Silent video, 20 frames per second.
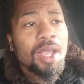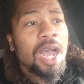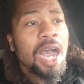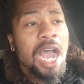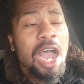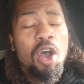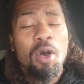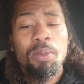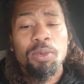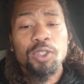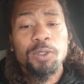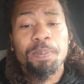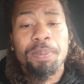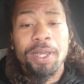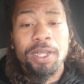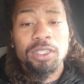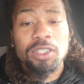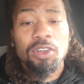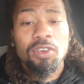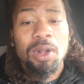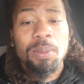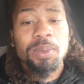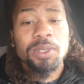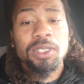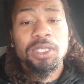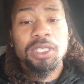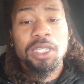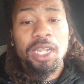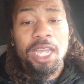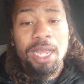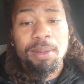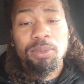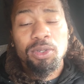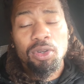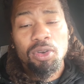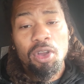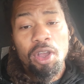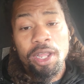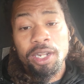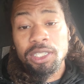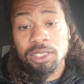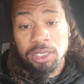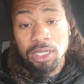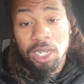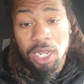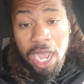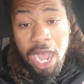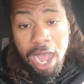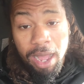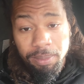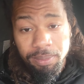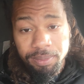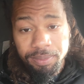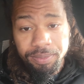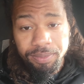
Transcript: I almost picked her up and slammed her on. And this is a cop.